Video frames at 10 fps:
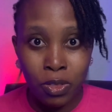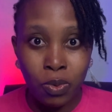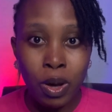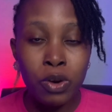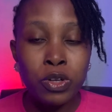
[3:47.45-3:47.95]
we're
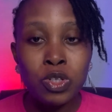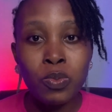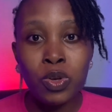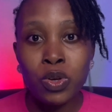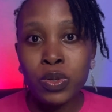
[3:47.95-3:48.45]
going to be
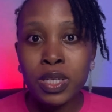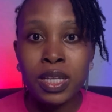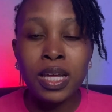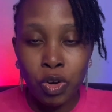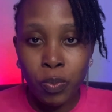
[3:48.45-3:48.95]
using
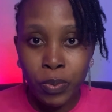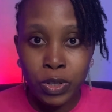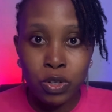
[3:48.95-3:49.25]
operators,